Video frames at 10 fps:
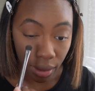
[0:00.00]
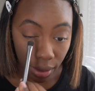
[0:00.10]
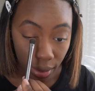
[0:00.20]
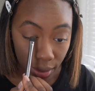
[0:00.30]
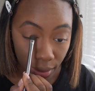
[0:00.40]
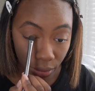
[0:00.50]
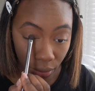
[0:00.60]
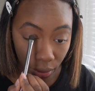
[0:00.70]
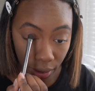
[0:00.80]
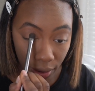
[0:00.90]
get some
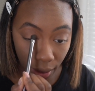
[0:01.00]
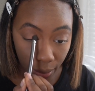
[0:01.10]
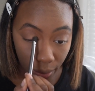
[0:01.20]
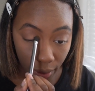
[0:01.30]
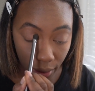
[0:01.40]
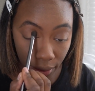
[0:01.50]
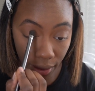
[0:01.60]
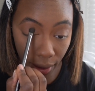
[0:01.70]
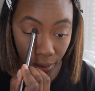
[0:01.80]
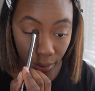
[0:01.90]
more, tap around,
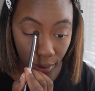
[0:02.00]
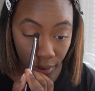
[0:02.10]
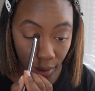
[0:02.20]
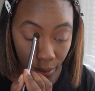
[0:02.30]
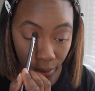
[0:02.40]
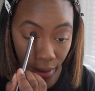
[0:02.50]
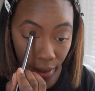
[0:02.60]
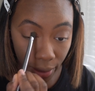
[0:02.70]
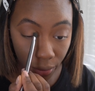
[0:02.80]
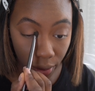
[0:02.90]
tap around, tap around,
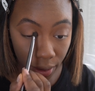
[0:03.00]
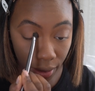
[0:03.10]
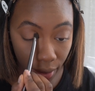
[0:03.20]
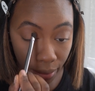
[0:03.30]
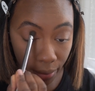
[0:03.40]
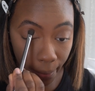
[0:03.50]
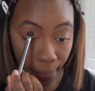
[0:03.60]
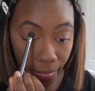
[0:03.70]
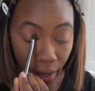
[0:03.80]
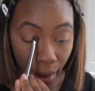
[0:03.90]
and we're going to start
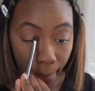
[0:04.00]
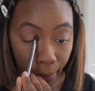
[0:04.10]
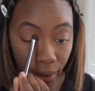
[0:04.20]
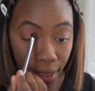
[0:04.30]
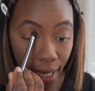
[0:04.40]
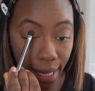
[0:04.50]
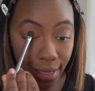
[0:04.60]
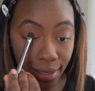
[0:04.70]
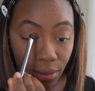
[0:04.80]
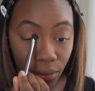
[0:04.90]
bringing that
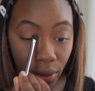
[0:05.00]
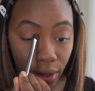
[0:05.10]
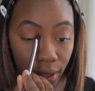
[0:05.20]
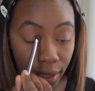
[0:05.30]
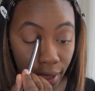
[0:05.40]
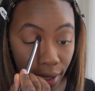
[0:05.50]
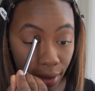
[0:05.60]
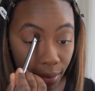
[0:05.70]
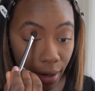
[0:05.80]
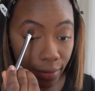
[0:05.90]
into the
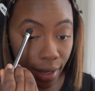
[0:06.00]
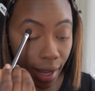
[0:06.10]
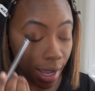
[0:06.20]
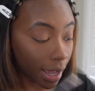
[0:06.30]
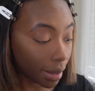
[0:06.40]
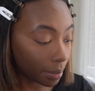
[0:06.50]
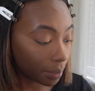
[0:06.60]
inner part of the eye.